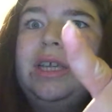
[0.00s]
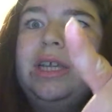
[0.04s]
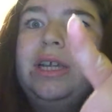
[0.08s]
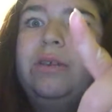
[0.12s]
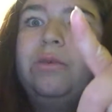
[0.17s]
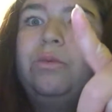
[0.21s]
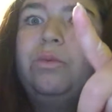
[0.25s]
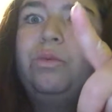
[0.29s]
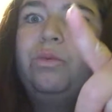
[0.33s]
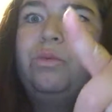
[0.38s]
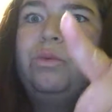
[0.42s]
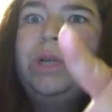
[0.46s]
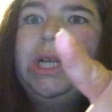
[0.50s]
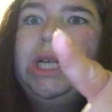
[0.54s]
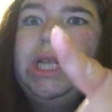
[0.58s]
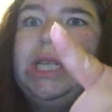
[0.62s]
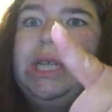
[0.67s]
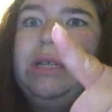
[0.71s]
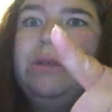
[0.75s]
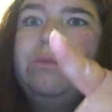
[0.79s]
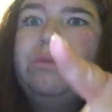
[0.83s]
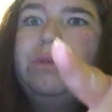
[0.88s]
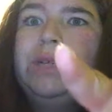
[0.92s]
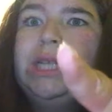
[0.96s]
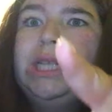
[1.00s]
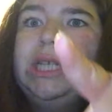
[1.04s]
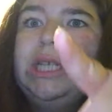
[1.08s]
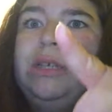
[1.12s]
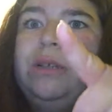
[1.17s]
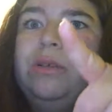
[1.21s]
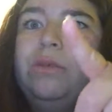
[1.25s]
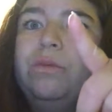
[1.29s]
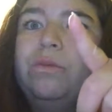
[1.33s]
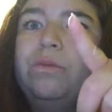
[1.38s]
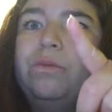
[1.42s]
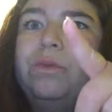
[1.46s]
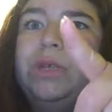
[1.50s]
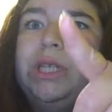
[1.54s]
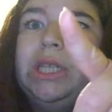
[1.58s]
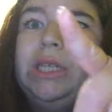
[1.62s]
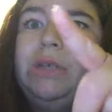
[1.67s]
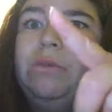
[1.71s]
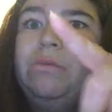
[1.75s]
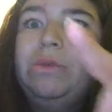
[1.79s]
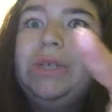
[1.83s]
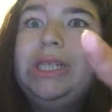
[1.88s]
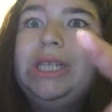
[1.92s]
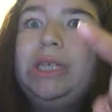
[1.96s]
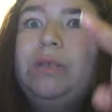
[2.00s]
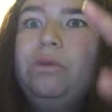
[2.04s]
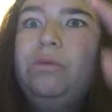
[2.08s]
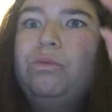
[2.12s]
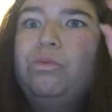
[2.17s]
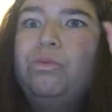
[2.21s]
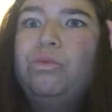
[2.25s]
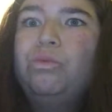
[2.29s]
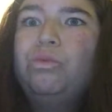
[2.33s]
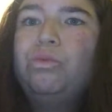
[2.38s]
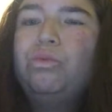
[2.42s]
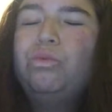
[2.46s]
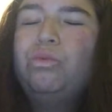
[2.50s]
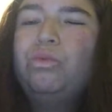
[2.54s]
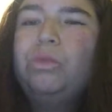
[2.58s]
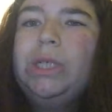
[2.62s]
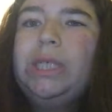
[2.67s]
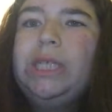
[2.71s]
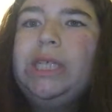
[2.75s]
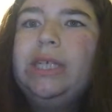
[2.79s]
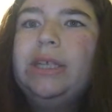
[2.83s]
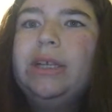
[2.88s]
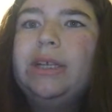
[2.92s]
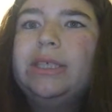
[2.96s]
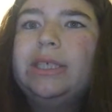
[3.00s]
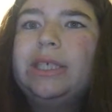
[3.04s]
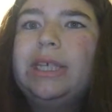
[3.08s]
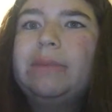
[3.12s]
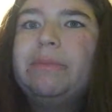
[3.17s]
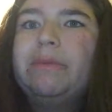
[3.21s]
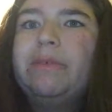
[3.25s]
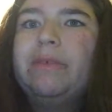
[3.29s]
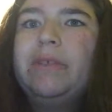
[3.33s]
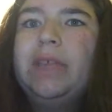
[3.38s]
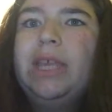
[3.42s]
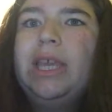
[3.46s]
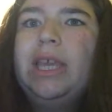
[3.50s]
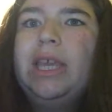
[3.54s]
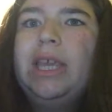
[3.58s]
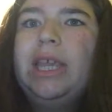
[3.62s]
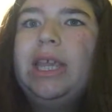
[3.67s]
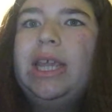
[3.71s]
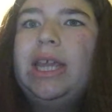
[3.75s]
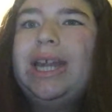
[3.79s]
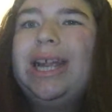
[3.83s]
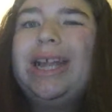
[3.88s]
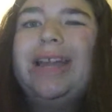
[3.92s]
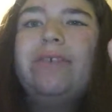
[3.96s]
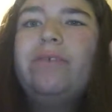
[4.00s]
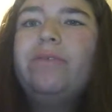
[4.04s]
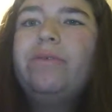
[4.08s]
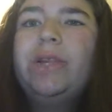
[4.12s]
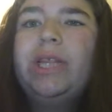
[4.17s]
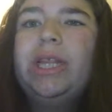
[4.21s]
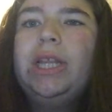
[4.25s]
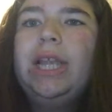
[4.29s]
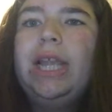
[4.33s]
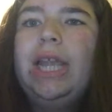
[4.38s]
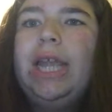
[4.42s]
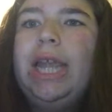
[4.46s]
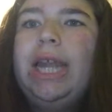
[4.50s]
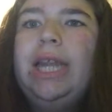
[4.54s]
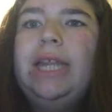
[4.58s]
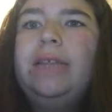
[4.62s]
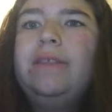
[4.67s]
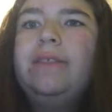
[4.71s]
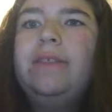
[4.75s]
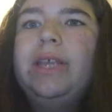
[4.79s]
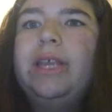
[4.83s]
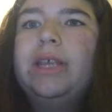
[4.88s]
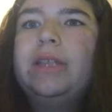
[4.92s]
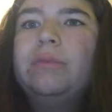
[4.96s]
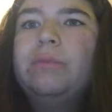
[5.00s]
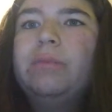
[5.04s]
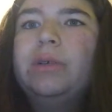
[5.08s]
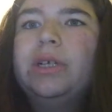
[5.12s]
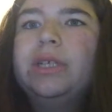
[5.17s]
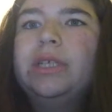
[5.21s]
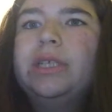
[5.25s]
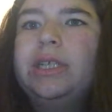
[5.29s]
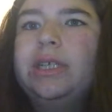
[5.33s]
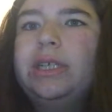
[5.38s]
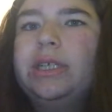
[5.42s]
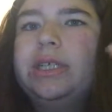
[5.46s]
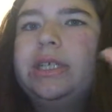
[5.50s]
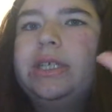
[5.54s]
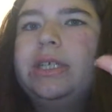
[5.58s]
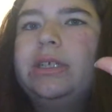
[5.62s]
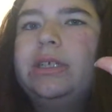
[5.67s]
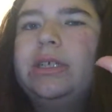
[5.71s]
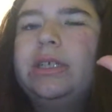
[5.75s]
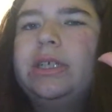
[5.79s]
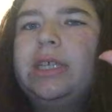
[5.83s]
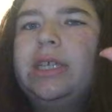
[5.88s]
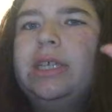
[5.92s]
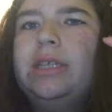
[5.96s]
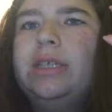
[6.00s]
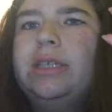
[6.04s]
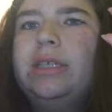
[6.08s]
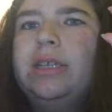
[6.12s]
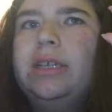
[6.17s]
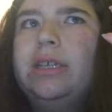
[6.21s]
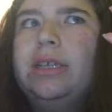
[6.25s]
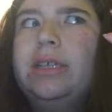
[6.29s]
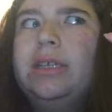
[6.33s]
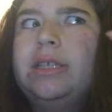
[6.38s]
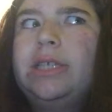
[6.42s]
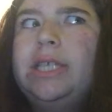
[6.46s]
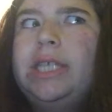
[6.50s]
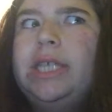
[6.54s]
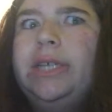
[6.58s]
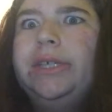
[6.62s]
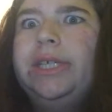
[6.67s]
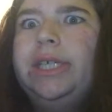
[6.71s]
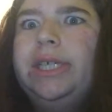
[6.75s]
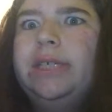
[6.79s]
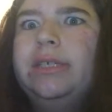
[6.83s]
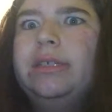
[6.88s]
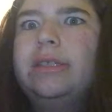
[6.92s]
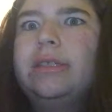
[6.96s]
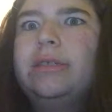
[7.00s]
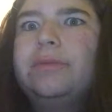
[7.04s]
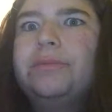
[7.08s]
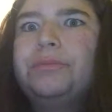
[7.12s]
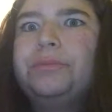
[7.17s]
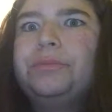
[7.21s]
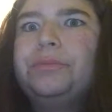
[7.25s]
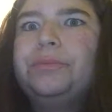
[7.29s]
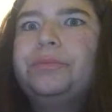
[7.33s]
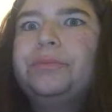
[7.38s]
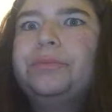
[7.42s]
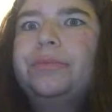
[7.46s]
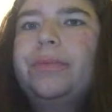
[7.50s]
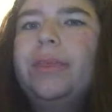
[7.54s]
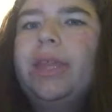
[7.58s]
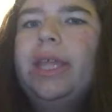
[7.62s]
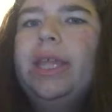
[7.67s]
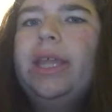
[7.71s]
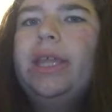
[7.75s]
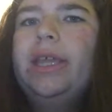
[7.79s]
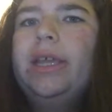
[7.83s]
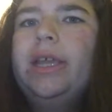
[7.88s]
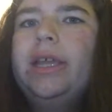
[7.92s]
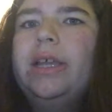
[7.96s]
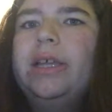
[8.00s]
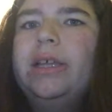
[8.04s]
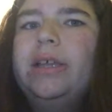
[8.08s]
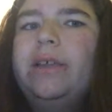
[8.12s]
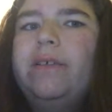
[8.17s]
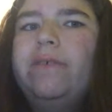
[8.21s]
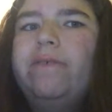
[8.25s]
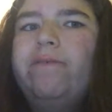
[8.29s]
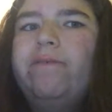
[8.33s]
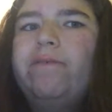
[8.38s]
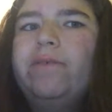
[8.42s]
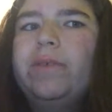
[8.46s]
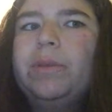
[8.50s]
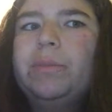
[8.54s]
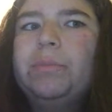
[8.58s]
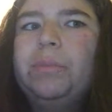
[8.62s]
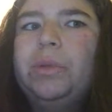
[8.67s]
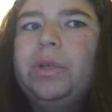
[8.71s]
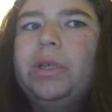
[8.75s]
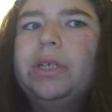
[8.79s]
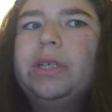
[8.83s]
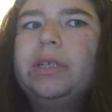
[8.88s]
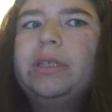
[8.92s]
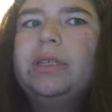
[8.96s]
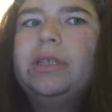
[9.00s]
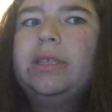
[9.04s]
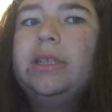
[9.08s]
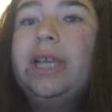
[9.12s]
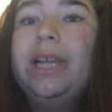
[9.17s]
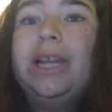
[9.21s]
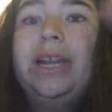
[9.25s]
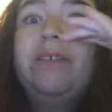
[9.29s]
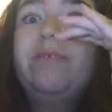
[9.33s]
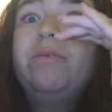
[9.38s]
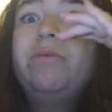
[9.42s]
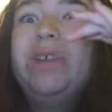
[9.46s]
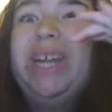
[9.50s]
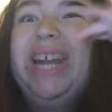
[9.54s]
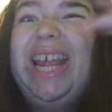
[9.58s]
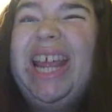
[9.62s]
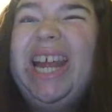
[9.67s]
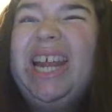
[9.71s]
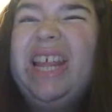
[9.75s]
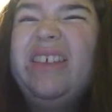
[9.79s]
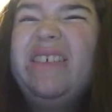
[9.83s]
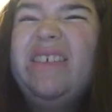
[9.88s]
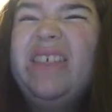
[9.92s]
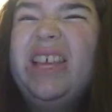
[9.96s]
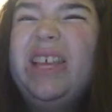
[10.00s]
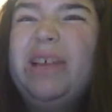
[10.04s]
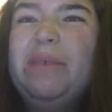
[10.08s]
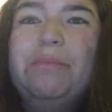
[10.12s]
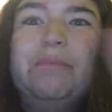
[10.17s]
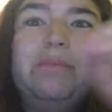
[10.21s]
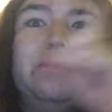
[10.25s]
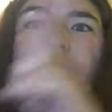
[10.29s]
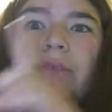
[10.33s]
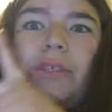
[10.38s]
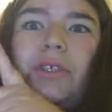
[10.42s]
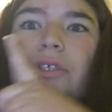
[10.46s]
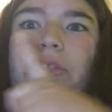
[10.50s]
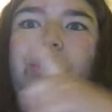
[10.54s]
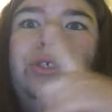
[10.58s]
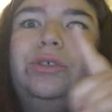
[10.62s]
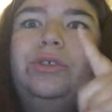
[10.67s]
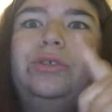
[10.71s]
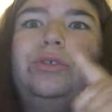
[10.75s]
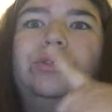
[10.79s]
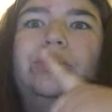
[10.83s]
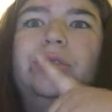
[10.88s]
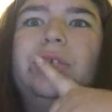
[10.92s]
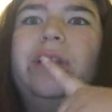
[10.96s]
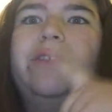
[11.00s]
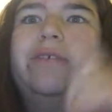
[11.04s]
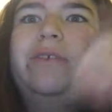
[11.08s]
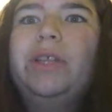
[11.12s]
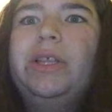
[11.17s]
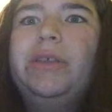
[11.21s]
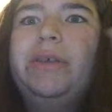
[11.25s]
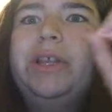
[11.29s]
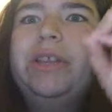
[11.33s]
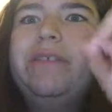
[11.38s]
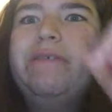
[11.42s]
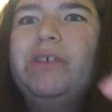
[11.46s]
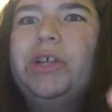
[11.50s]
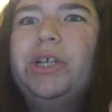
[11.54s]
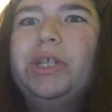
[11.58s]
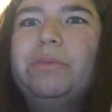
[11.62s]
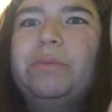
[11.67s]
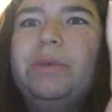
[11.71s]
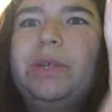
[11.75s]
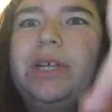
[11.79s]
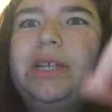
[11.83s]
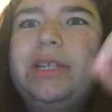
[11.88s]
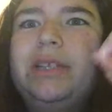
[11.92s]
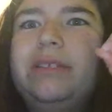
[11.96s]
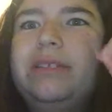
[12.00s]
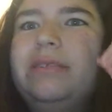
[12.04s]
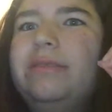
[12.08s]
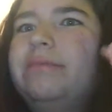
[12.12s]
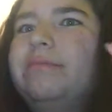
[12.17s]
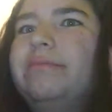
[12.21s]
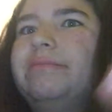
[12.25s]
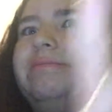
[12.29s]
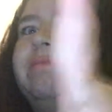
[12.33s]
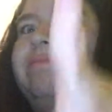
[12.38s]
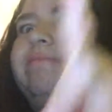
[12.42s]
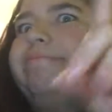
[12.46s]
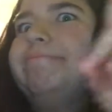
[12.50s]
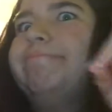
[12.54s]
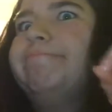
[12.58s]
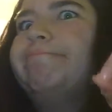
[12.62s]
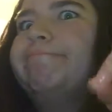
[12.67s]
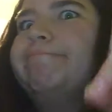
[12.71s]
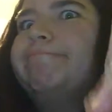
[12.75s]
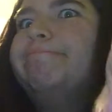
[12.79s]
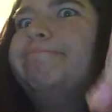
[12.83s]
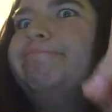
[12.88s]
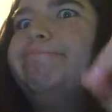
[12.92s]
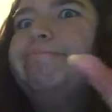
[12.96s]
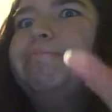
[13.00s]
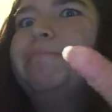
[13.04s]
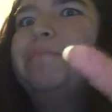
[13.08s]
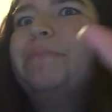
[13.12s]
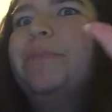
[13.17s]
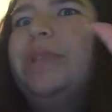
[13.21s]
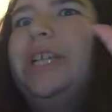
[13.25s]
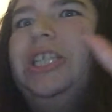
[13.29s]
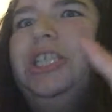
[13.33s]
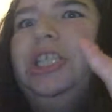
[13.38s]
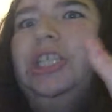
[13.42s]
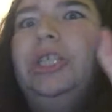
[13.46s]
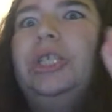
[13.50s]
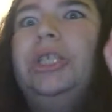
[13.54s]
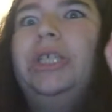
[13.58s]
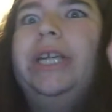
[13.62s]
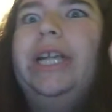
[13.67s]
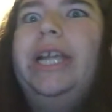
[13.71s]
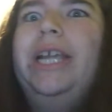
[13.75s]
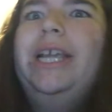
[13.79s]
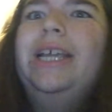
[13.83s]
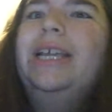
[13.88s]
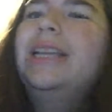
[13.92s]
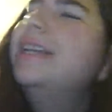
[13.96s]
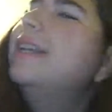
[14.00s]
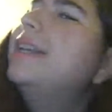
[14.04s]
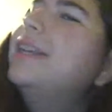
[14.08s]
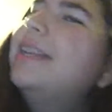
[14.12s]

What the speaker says: in a really, really, really, really, really long time ago. I haven't read any of the other books there, because it's a series of books, and I haven't read any of them. I've only read the first one. Sorry,